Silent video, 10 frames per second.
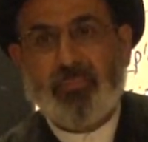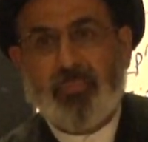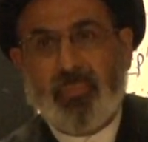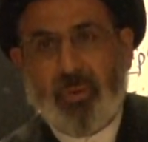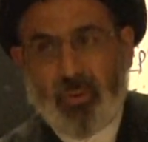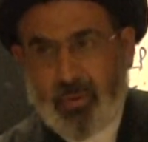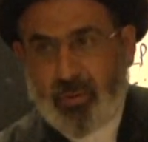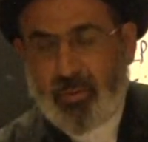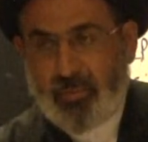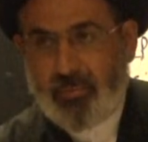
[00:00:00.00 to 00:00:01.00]
Because the
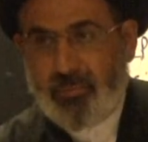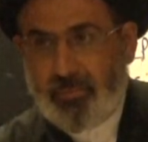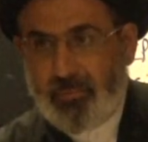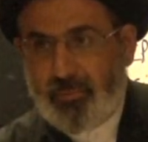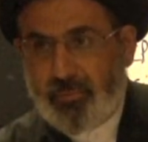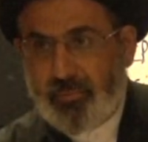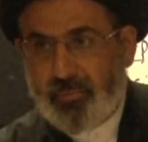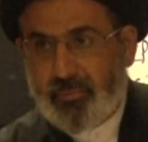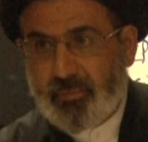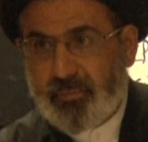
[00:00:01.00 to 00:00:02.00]
smoking
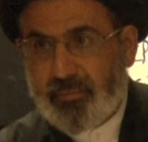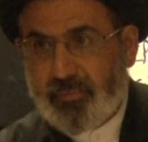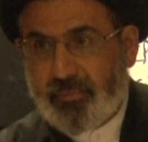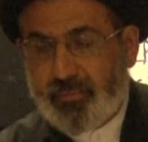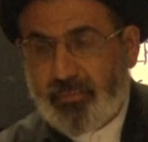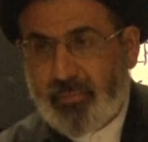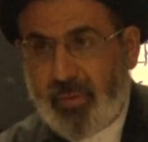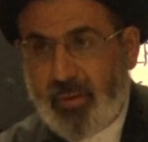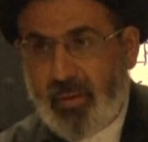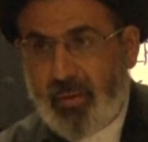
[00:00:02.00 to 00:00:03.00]
is not
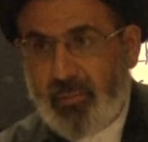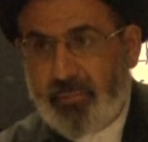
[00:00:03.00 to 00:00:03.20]
certain.